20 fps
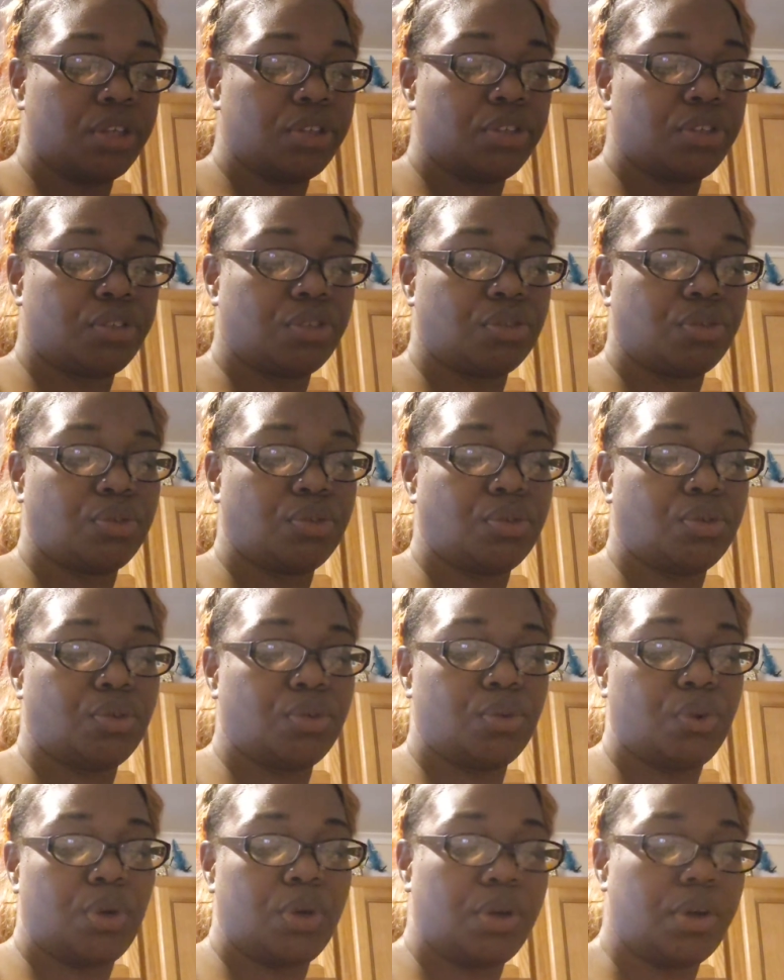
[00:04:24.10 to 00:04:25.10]

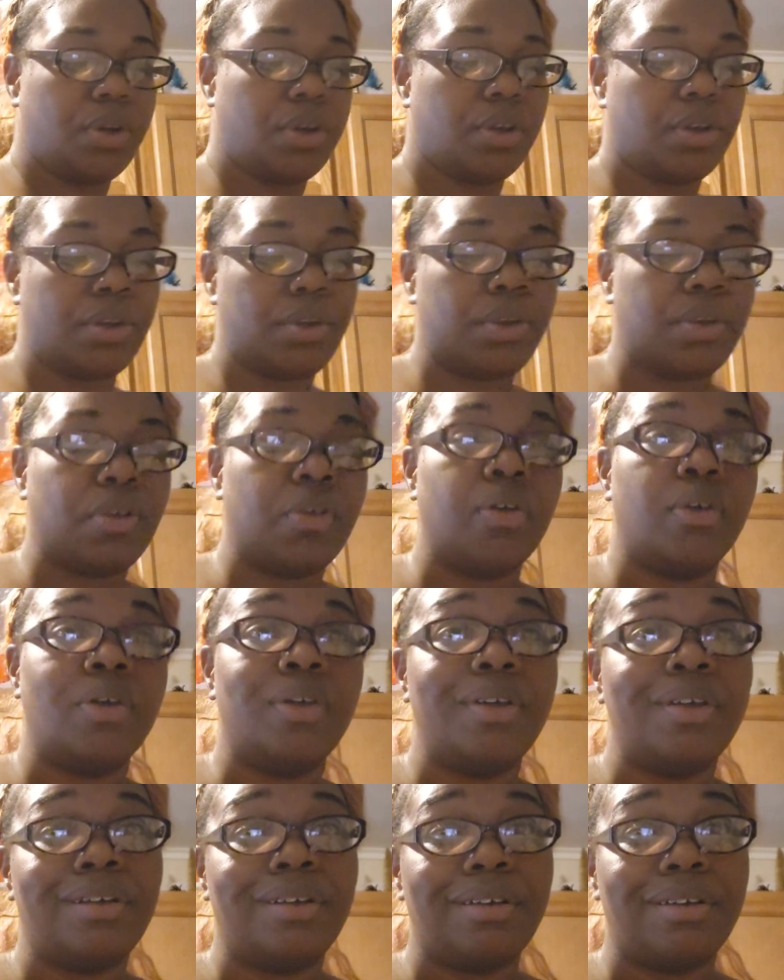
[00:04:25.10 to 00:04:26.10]
to
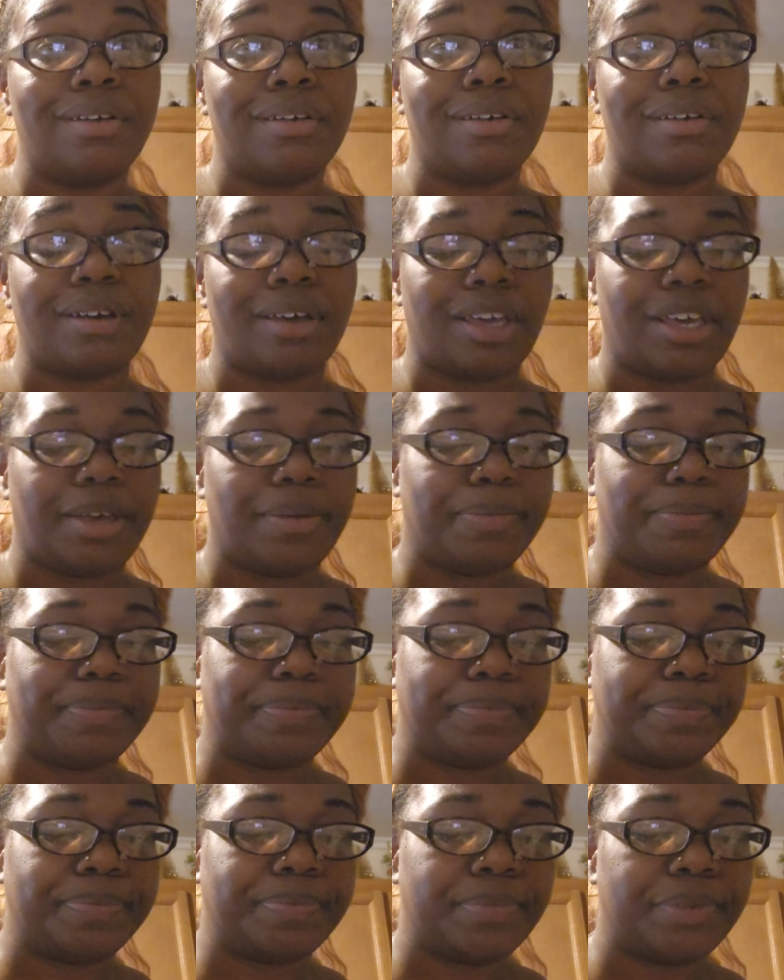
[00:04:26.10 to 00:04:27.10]
cook it.
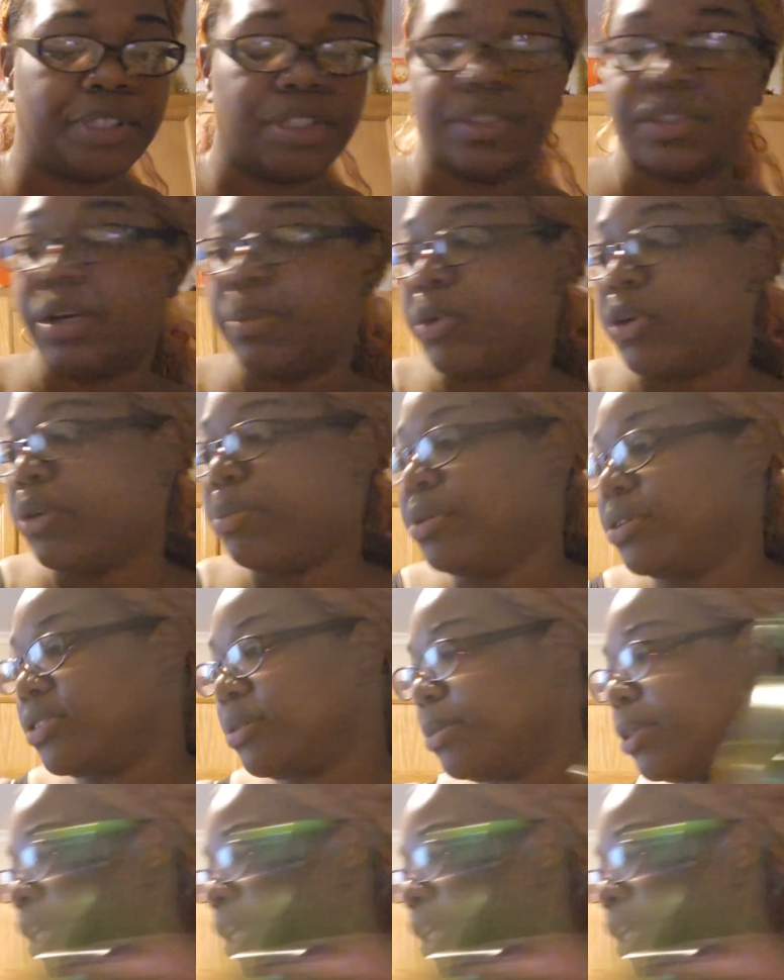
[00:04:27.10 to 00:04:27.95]
So I'm going to put some of